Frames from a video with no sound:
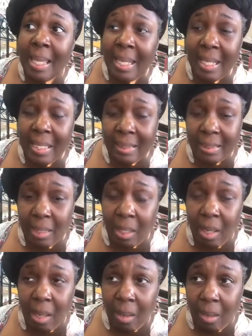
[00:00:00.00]
It is
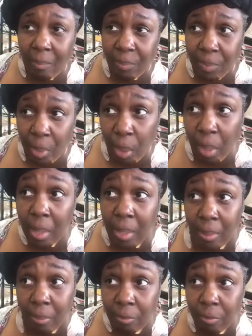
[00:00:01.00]
a
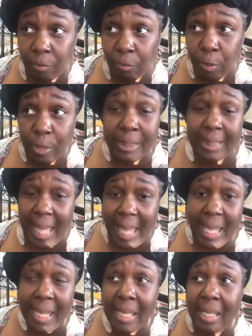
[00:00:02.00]
first
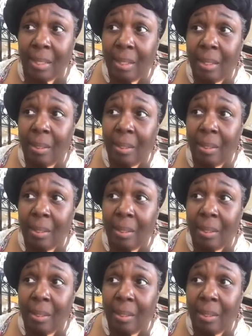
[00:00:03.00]
aid